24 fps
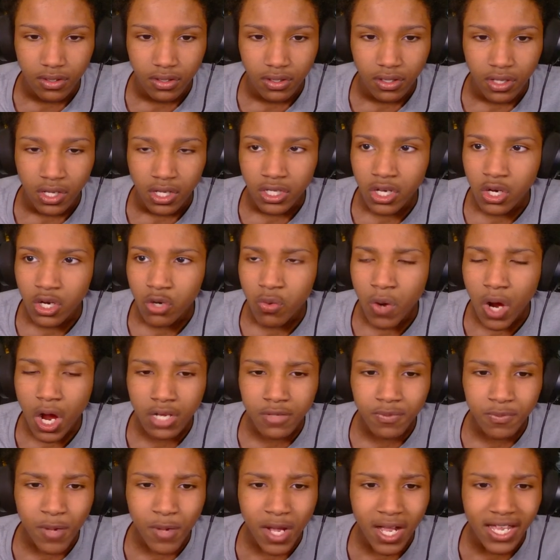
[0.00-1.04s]
Yo, why is
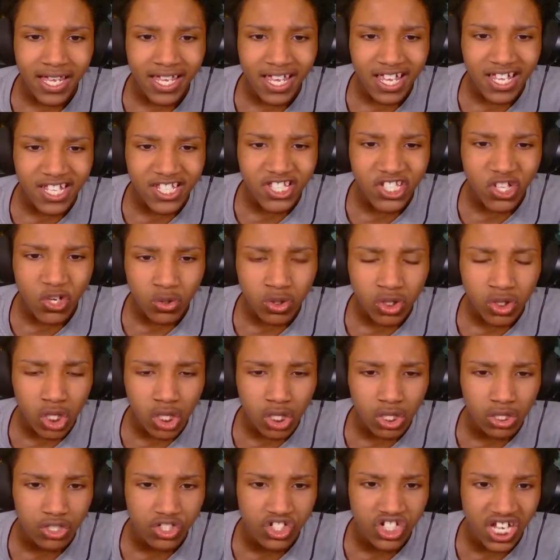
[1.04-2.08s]
my head so
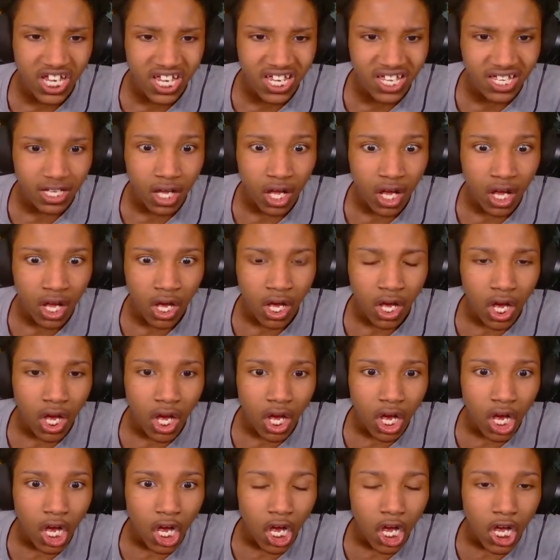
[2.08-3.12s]
long, chat?
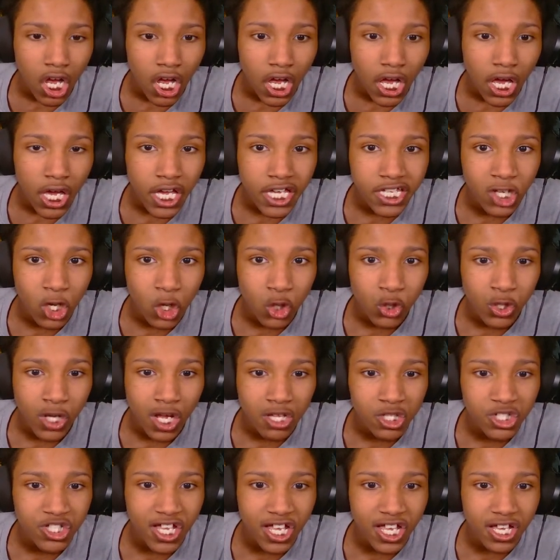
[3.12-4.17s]
Hey, yo, that
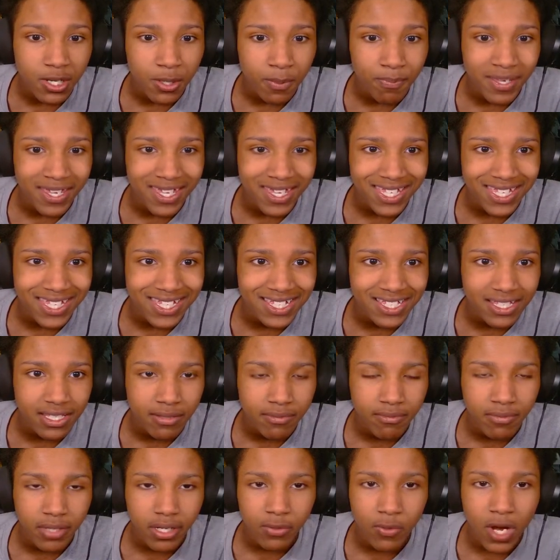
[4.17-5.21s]
looks like a peanut.
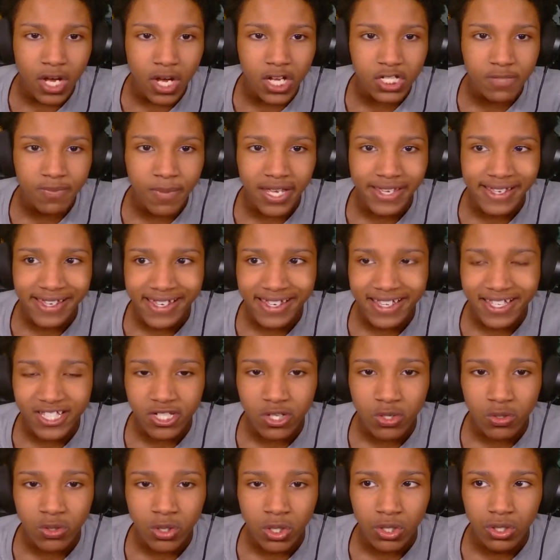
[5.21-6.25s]
Bro, why is my head so
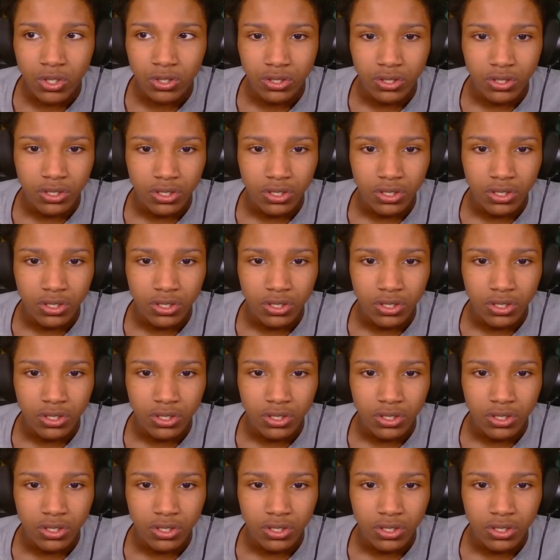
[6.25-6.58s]
long?